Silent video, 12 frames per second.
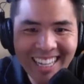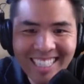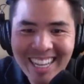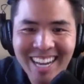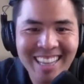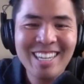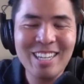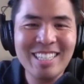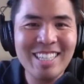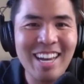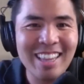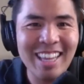It's not,
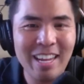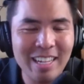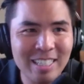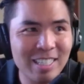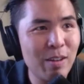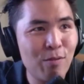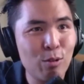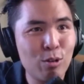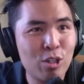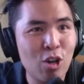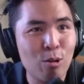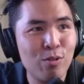it's not, it's, if
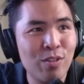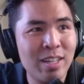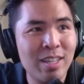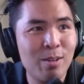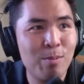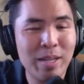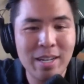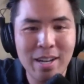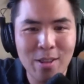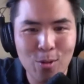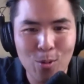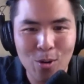you chose vanilla, it'd be
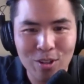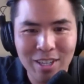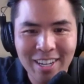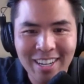another world.